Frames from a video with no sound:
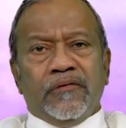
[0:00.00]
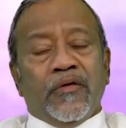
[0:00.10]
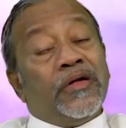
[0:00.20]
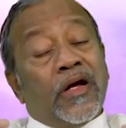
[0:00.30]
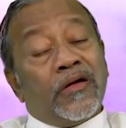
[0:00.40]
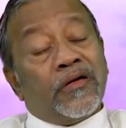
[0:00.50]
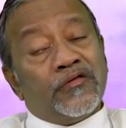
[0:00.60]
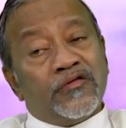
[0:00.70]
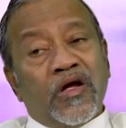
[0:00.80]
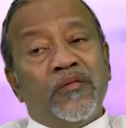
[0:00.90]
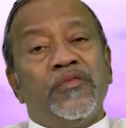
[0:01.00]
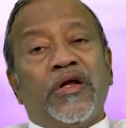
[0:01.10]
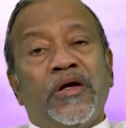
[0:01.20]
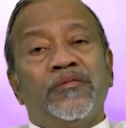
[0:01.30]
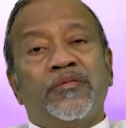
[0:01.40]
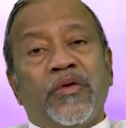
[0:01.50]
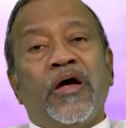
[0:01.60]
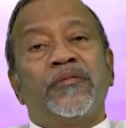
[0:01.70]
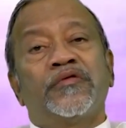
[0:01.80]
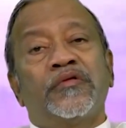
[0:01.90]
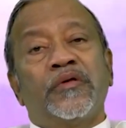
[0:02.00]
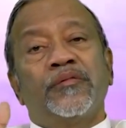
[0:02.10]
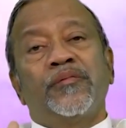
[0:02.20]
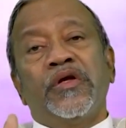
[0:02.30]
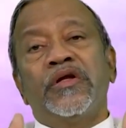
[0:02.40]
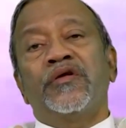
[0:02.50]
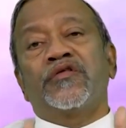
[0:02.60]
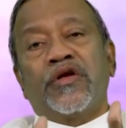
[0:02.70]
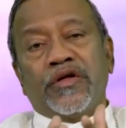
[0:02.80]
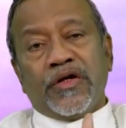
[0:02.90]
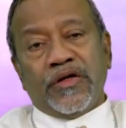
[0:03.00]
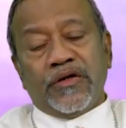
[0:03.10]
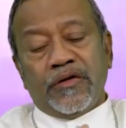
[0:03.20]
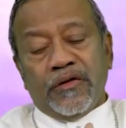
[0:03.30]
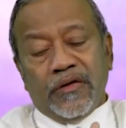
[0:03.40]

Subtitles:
When they are done sometimes, perhaps the meaning is retained.